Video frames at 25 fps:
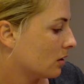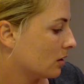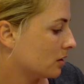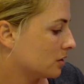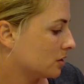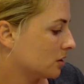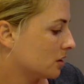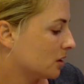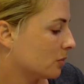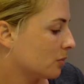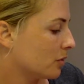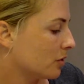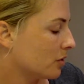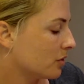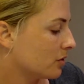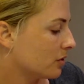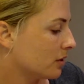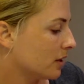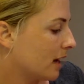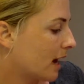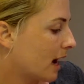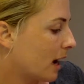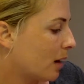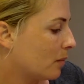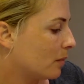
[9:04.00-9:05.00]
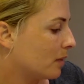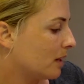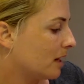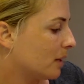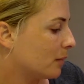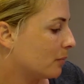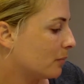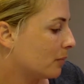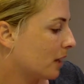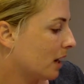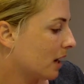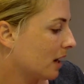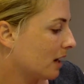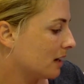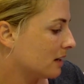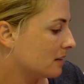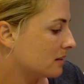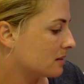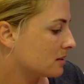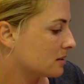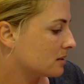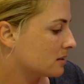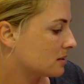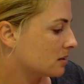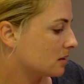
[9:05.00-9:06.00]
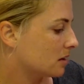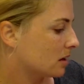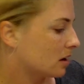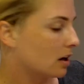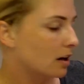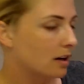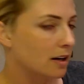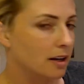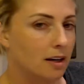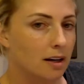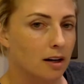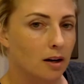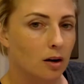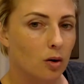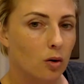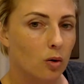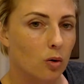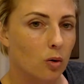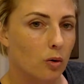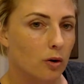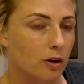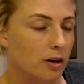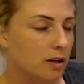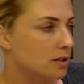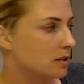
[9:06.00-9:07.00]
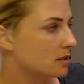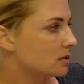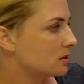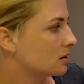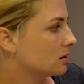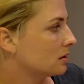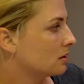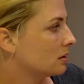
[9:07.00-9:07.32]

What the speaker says: Question number 3, how many pints are in a quart?